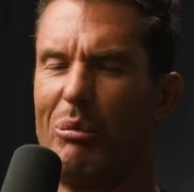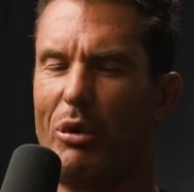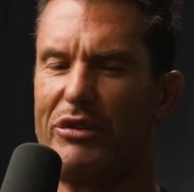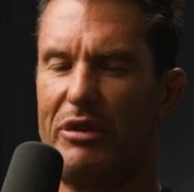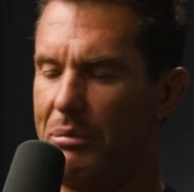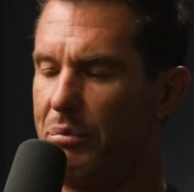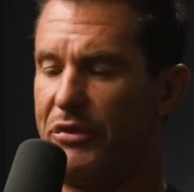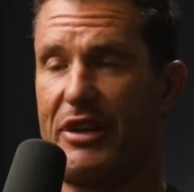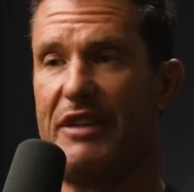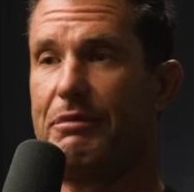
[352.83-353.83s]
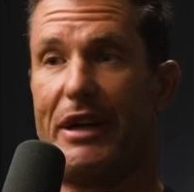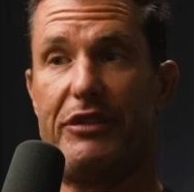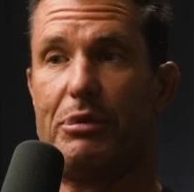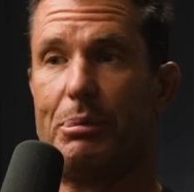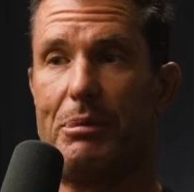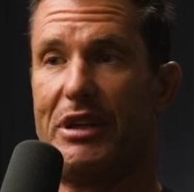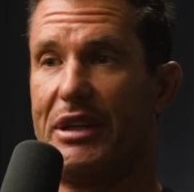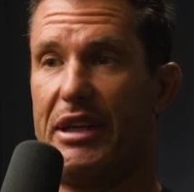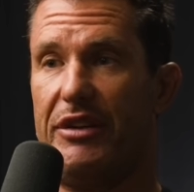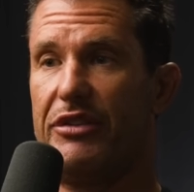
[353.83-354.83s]
wasn't a safe place for women and
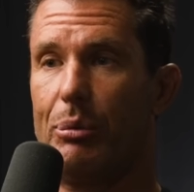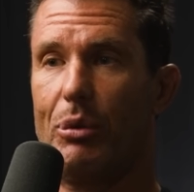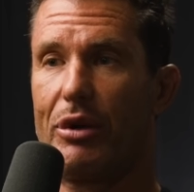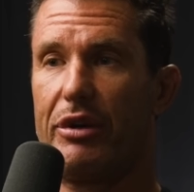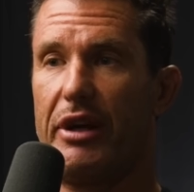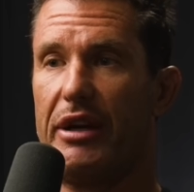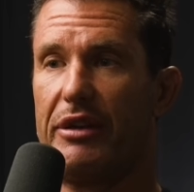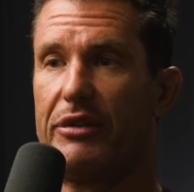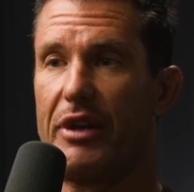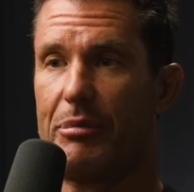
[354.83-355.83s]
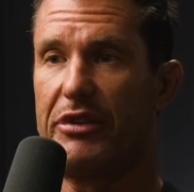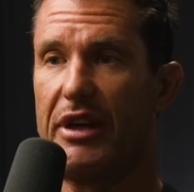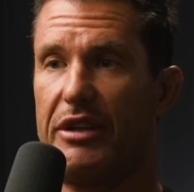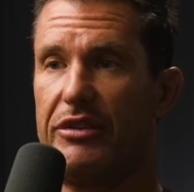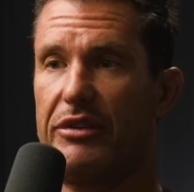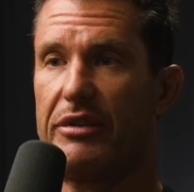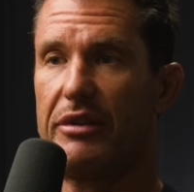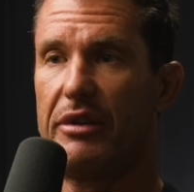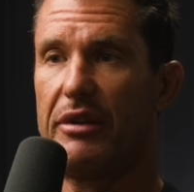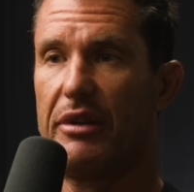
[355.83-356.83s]
kids to walk around at some stages.
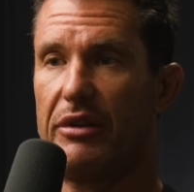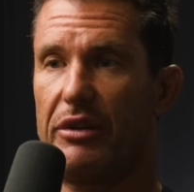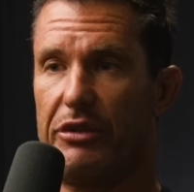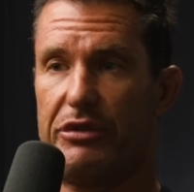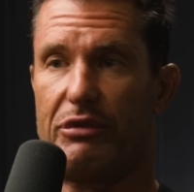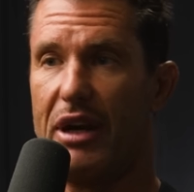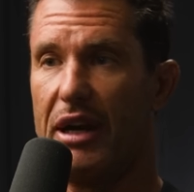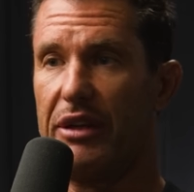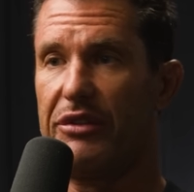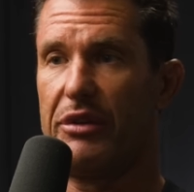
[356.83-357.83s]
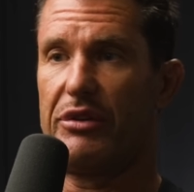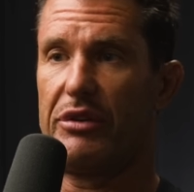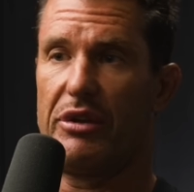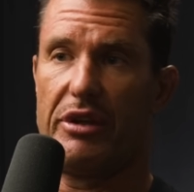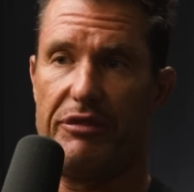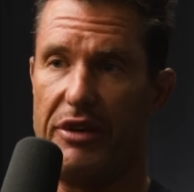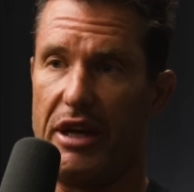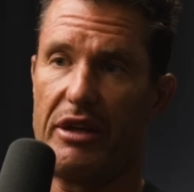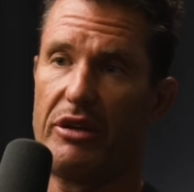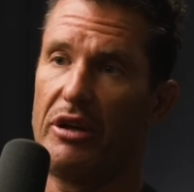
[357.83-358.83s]
There was a lot of drugs. There was a lot of
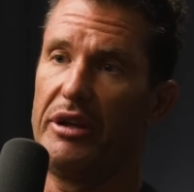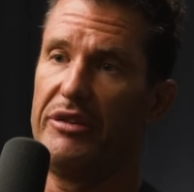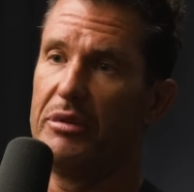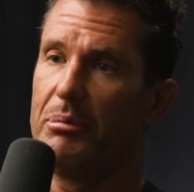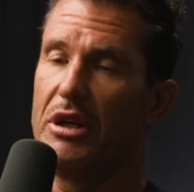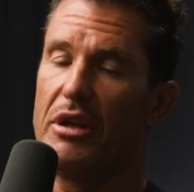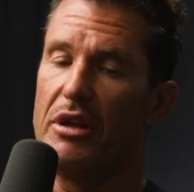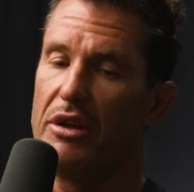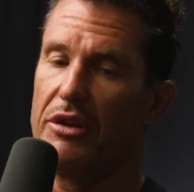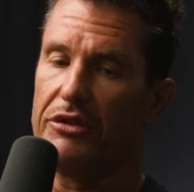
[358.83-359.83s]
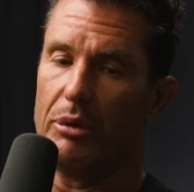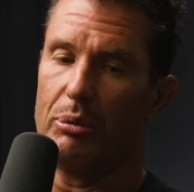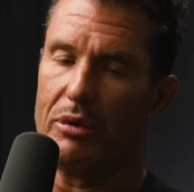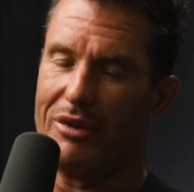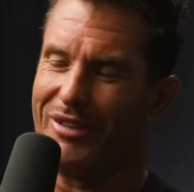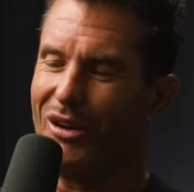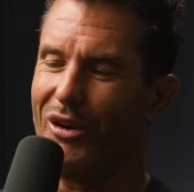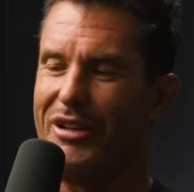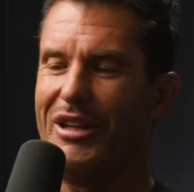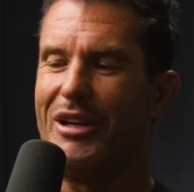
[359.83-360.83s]
alcoholism. So the idea